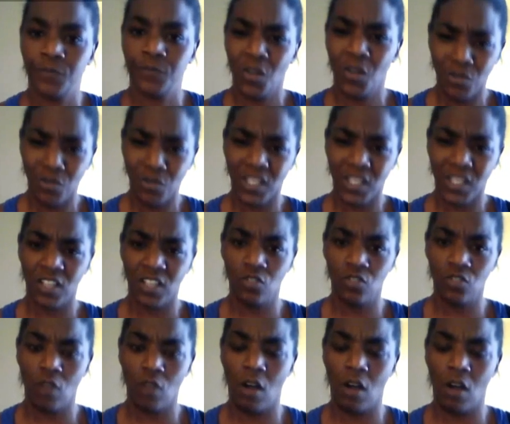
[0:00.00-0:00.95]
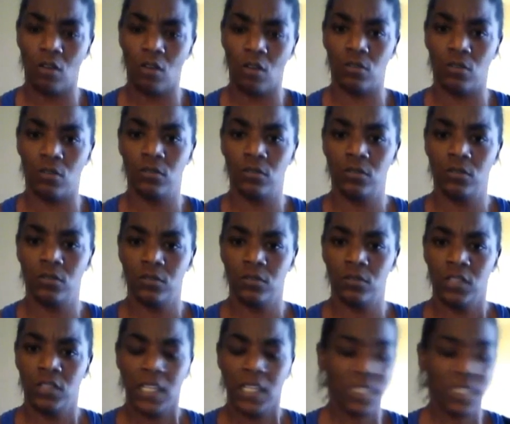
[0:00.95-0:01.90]
Who's in control?
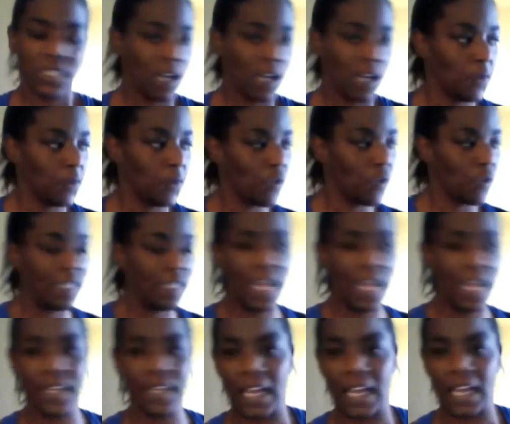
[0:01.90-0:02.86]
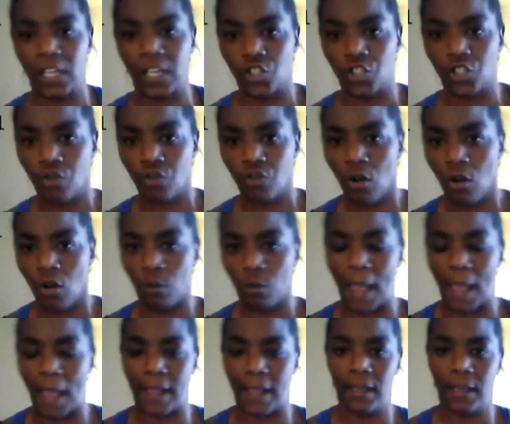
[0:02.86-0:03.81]
It's time to regain that control
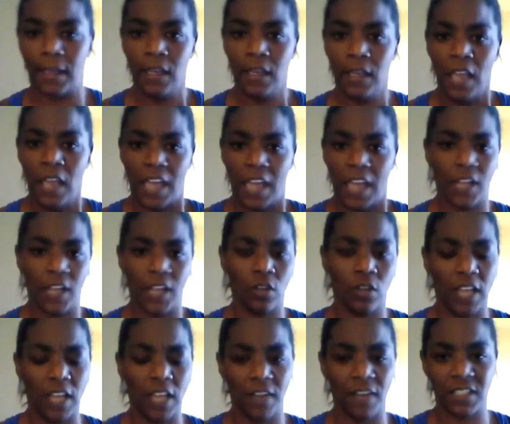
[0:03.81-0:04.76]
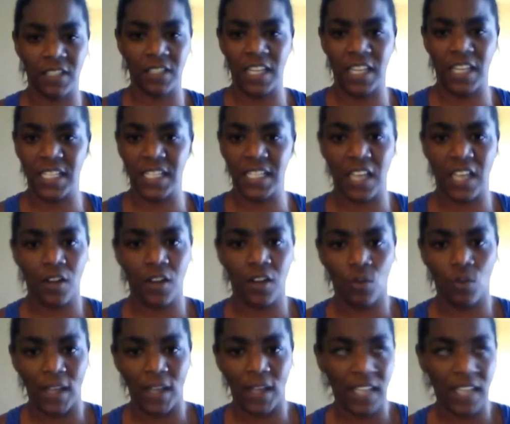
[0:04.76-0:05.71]
back. And I know a lot of us ladies out here
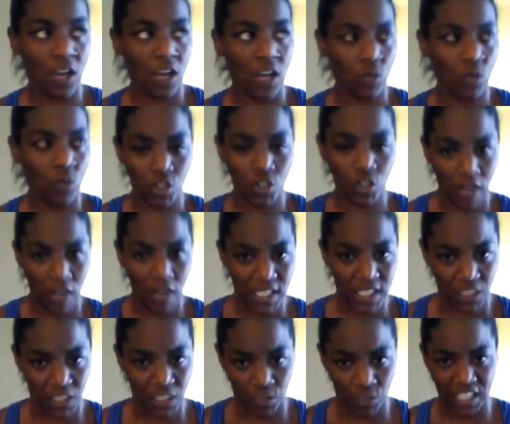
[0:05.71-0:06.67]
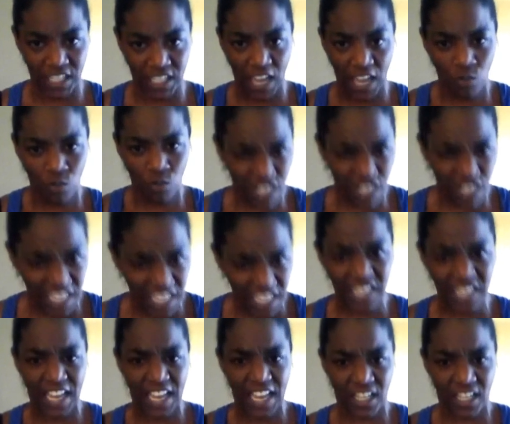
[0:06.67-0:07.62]
right now, we're
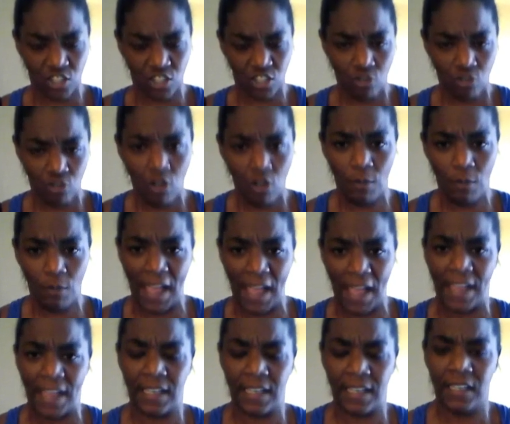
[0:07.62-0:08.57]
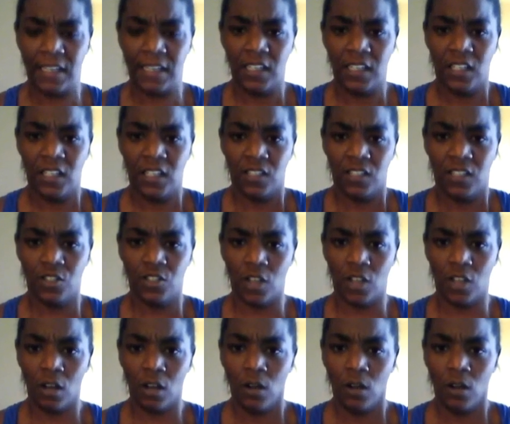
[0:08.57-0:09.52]
getting that control back. You
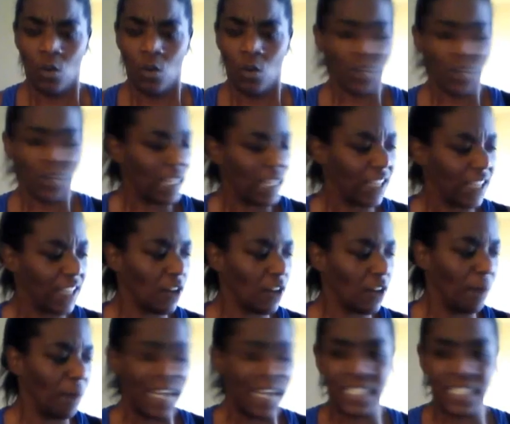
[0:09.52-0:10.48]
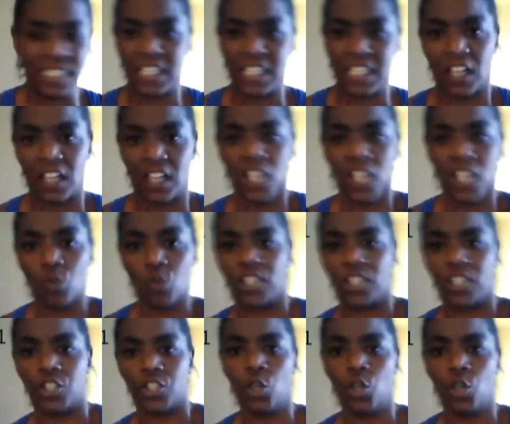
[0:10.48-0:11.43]
know, we're not letting our bodies tell us
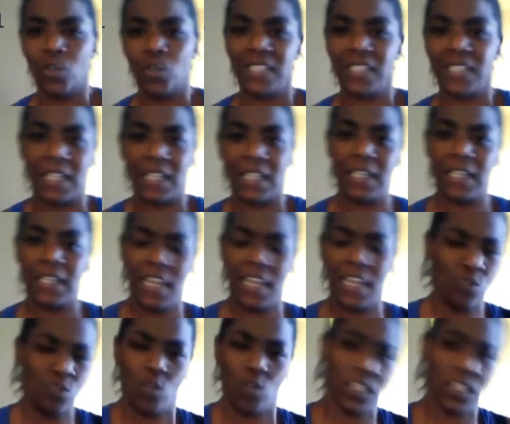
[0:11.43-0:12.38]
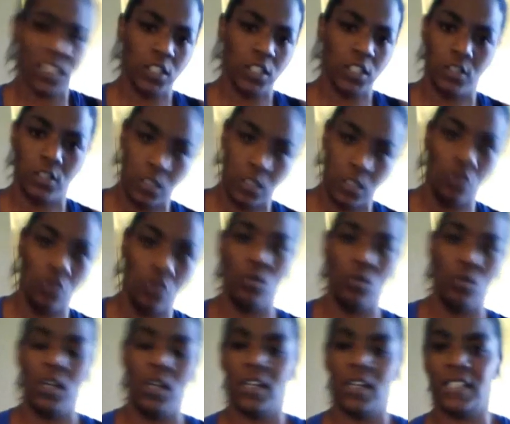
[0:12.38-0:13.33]
what to do. We're telling it what to
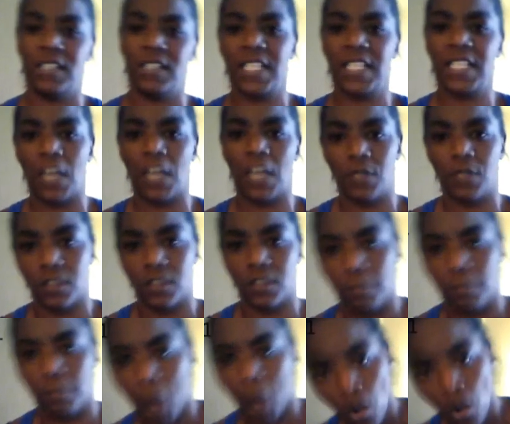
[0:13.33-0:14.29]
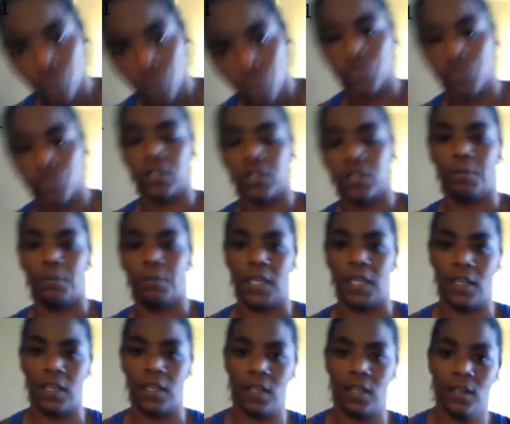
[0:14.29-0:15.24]
do. Because that's how it's supposed to
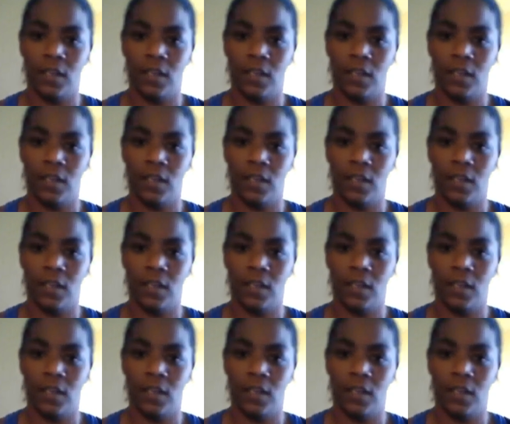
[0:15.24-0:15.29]
be.